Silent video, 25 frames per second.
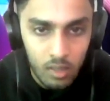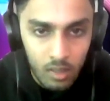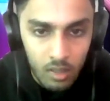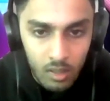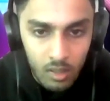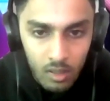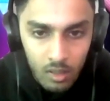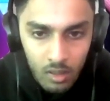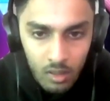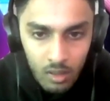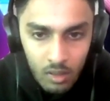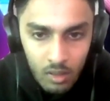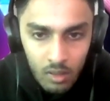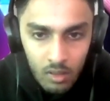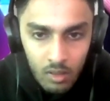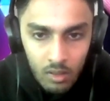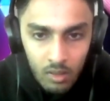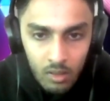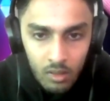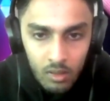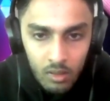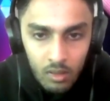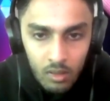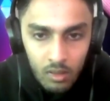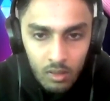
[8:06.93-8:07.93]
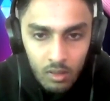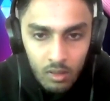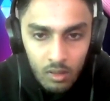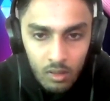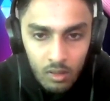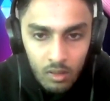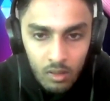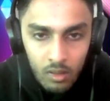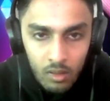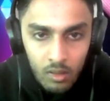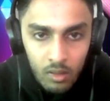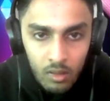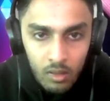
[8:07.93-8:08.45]

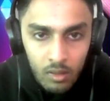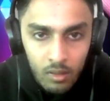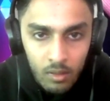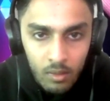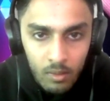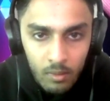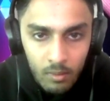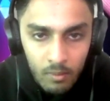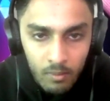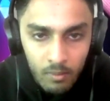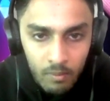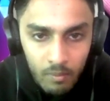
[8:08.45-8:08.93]
[no speech]